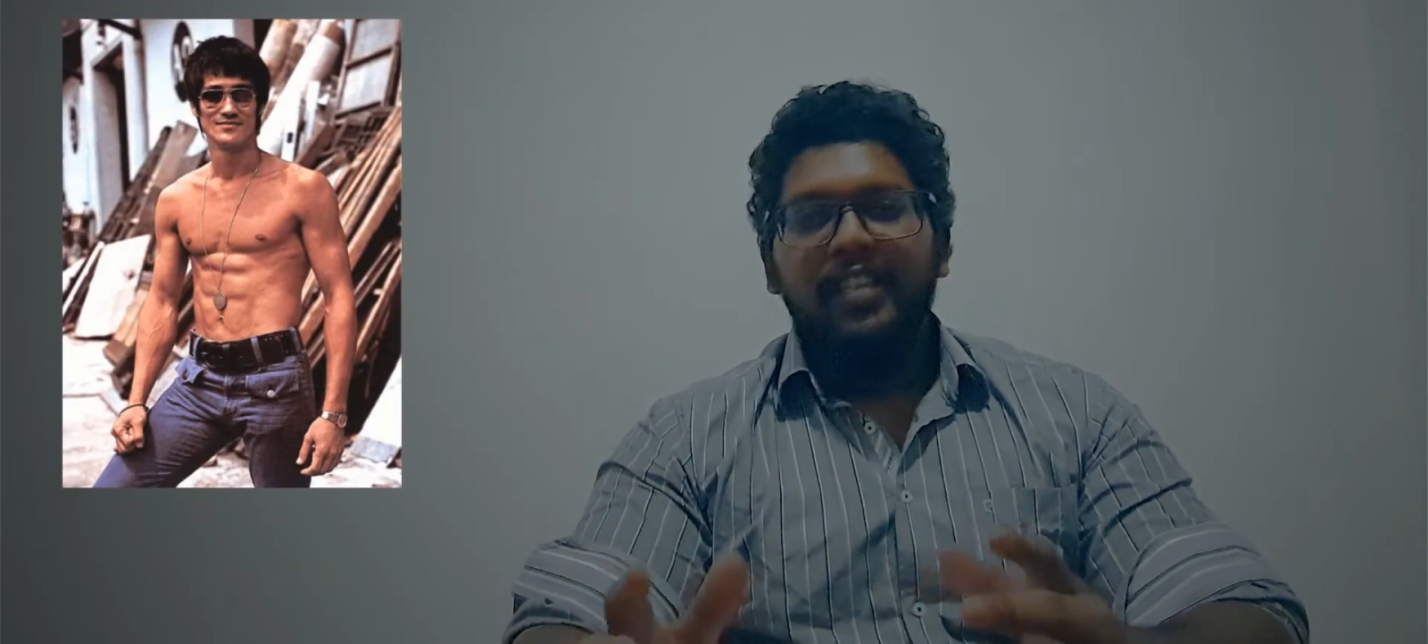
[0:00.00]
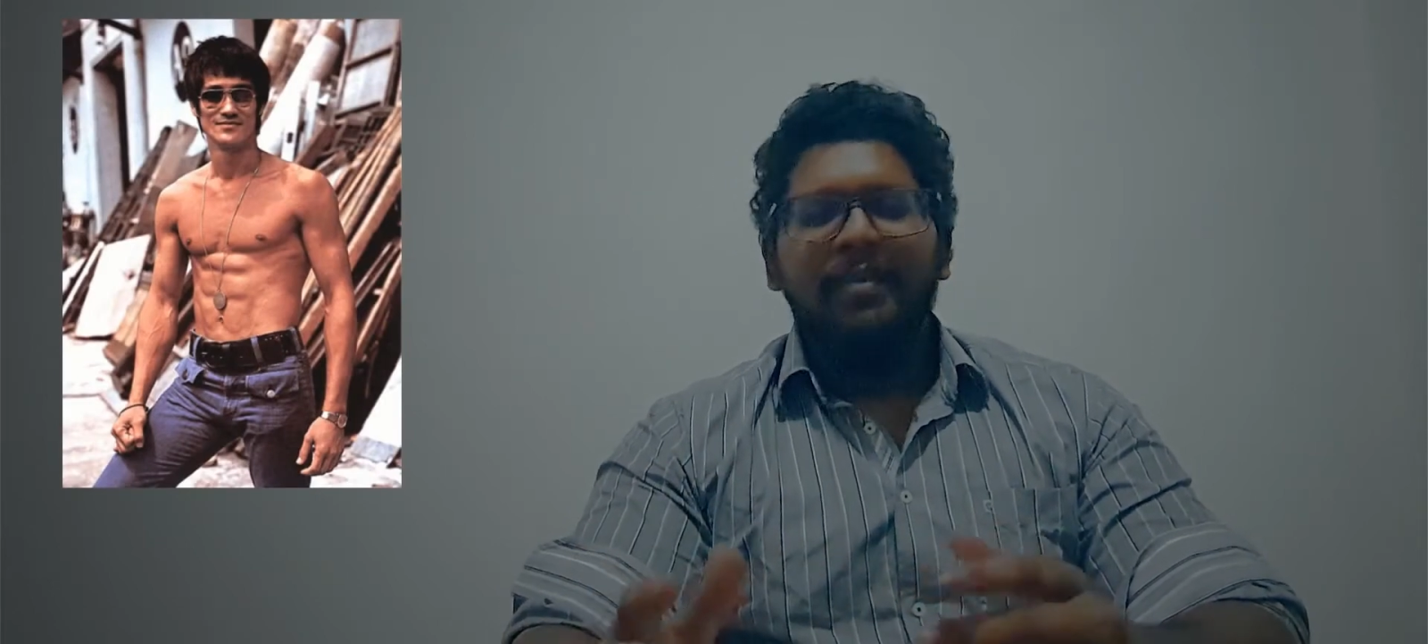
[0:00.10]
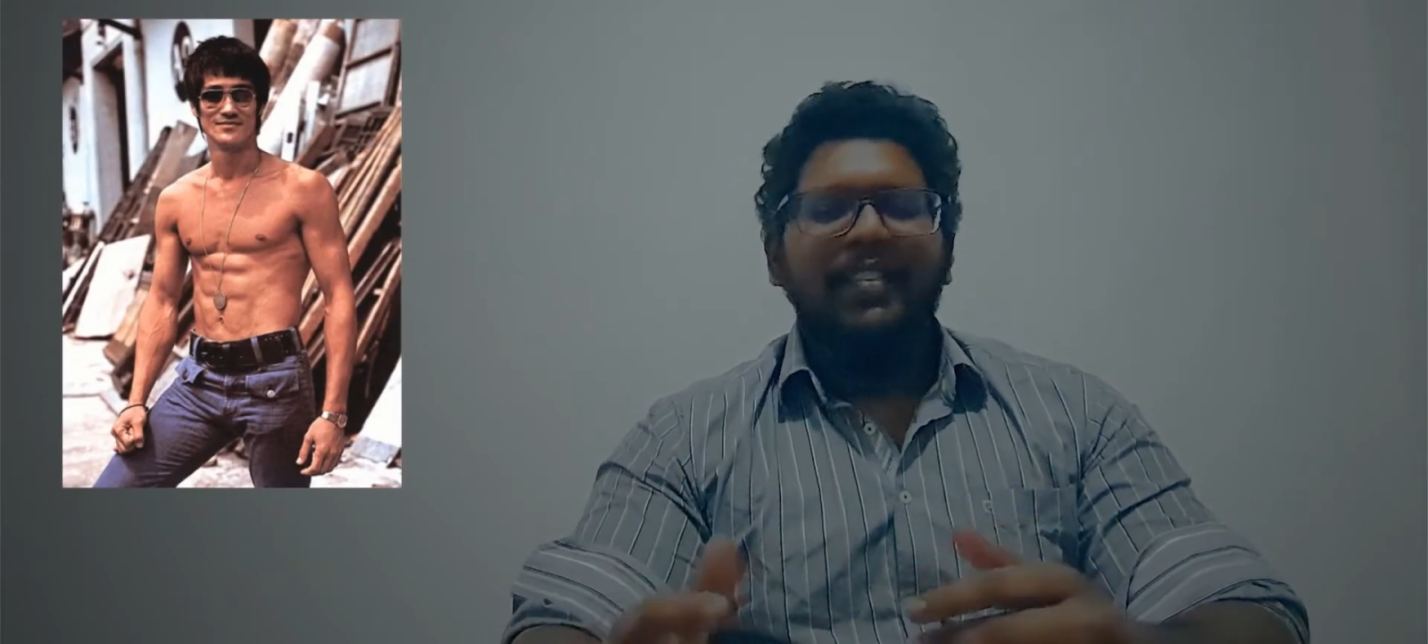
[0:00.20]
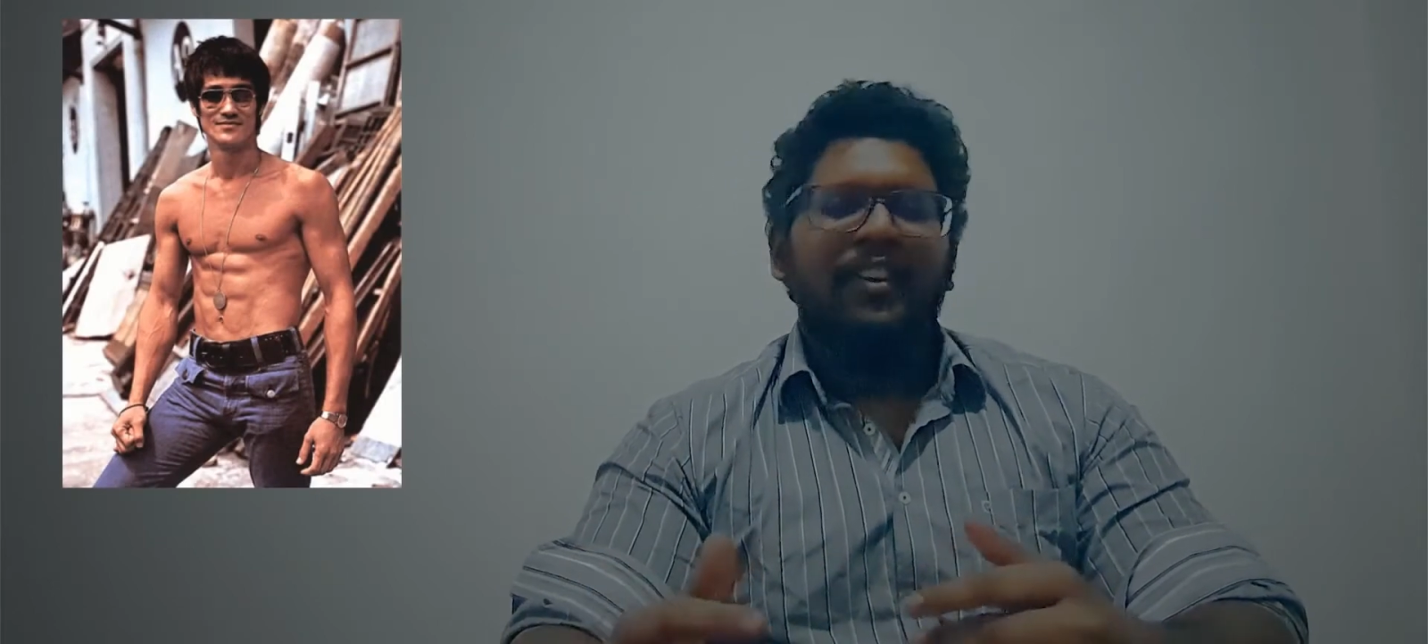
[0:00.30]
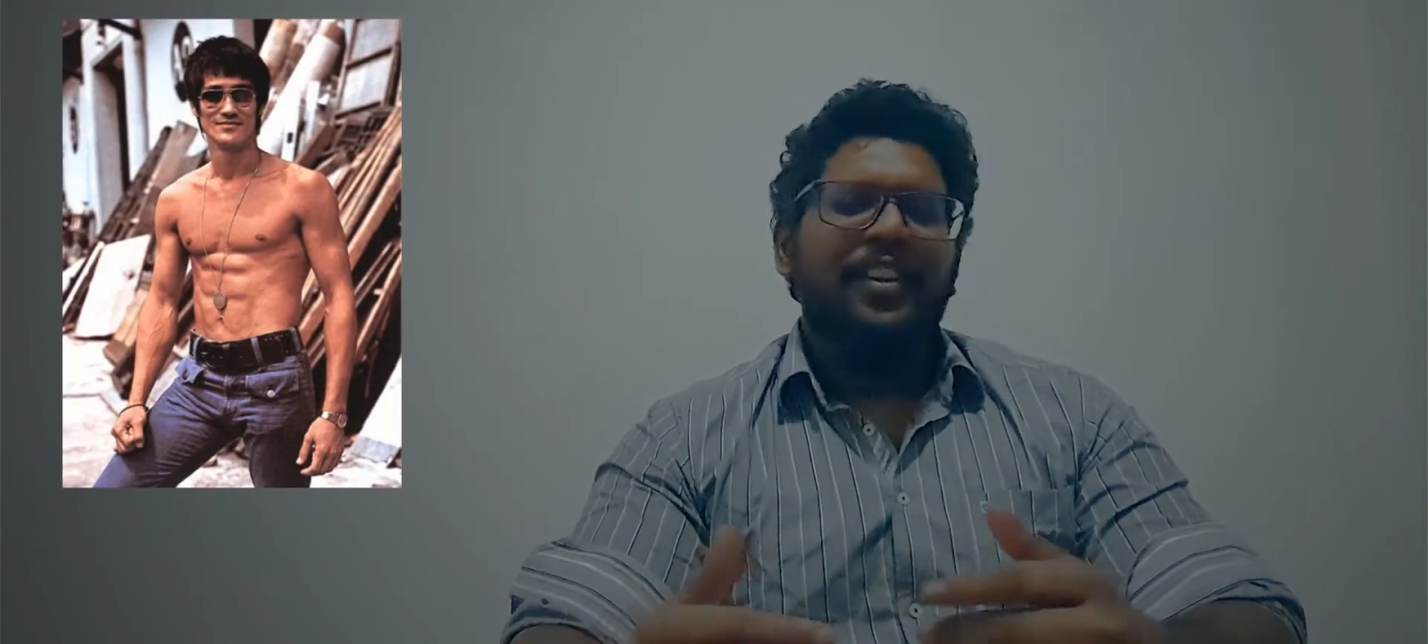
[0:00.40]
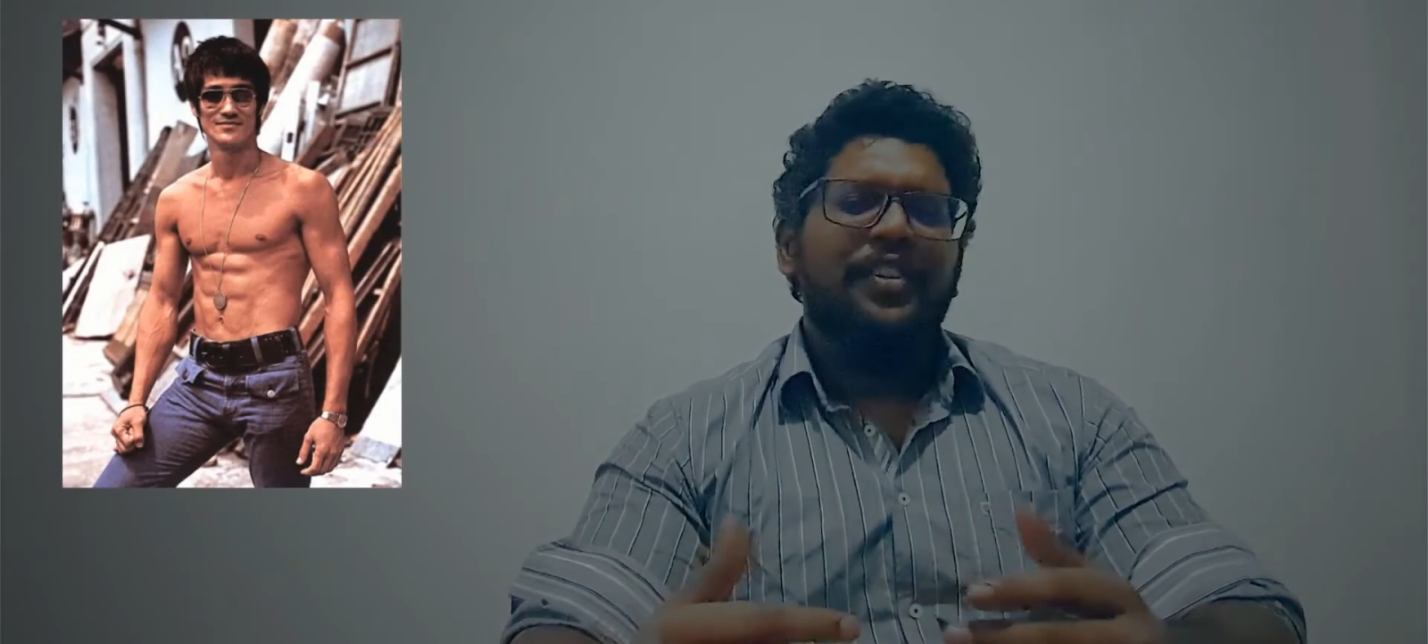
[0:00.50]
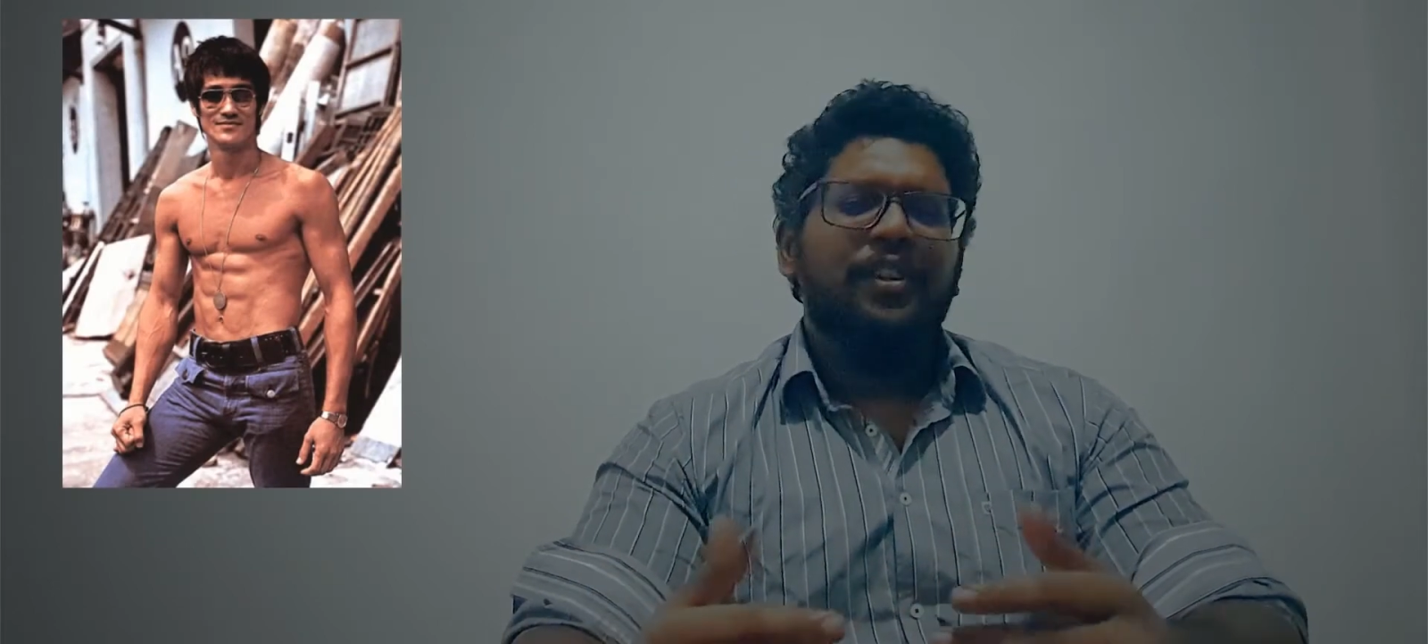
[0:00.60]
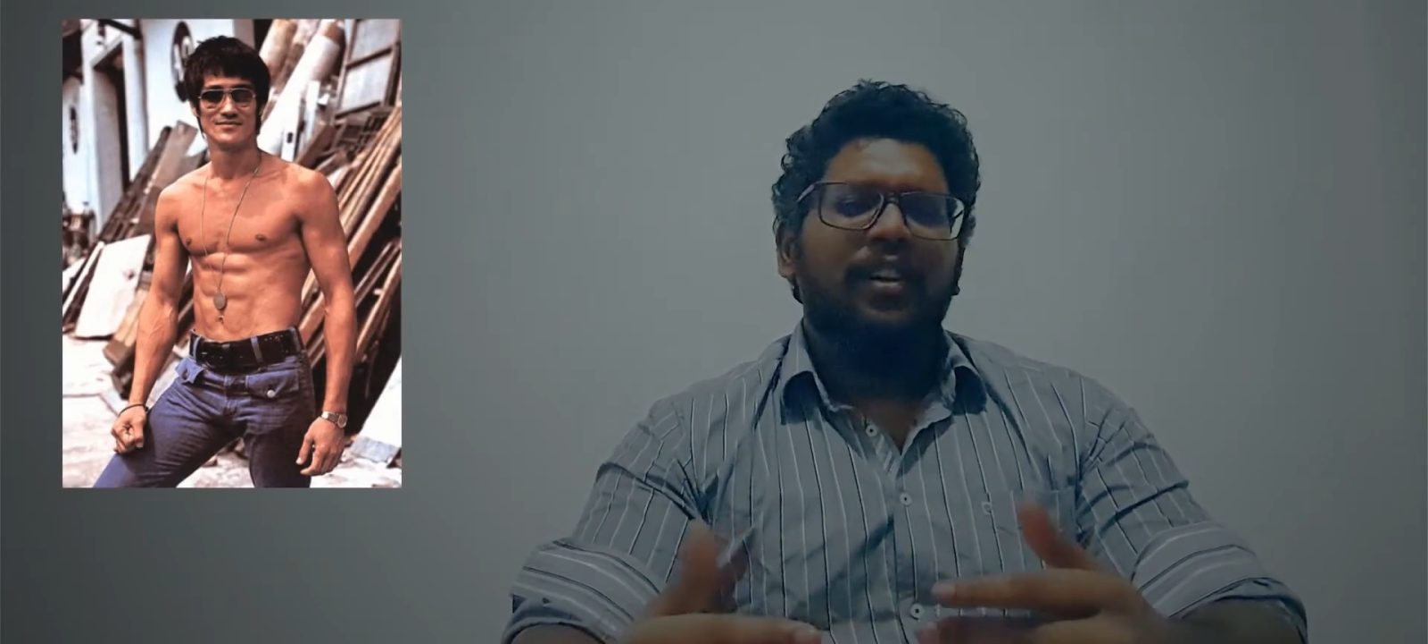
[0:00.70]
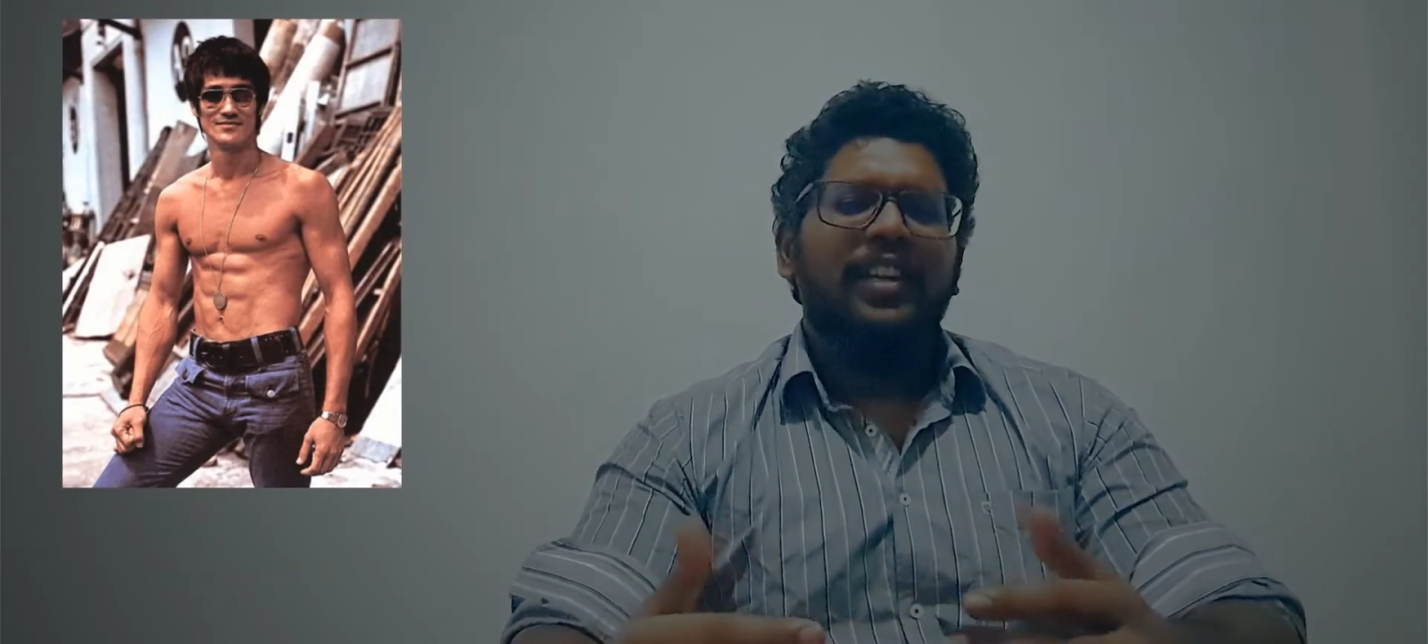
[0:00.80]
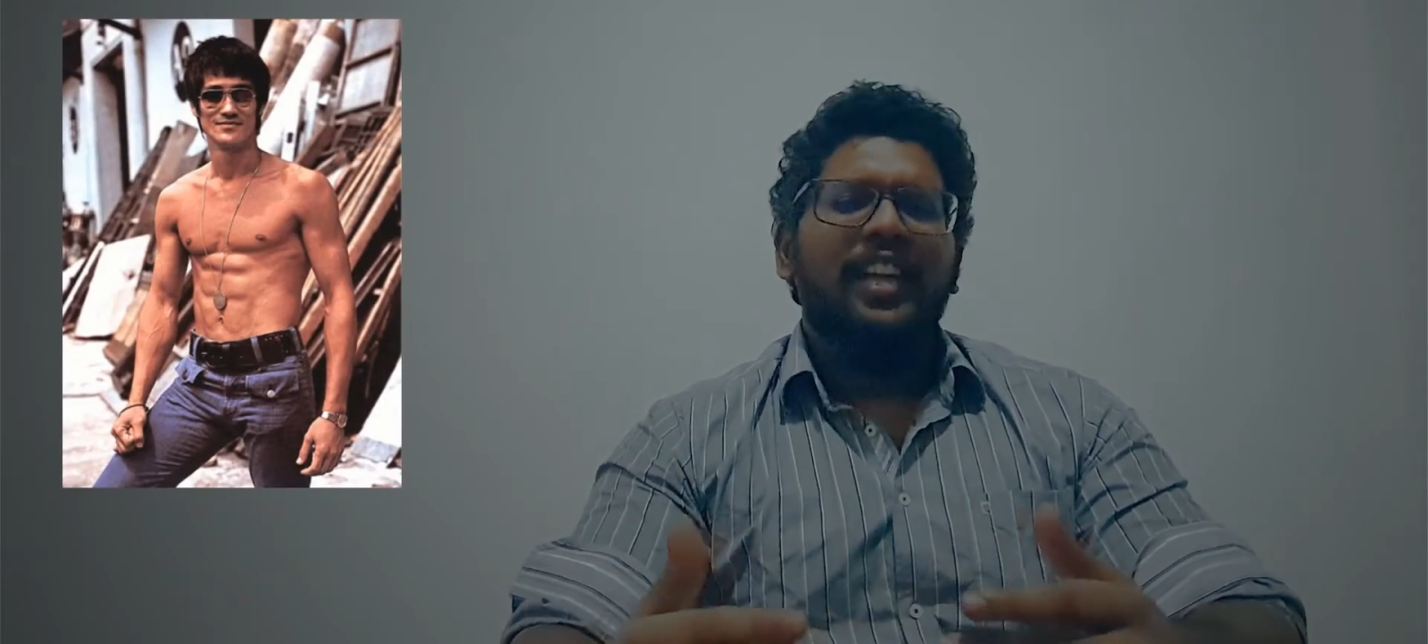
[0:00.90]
but very shortly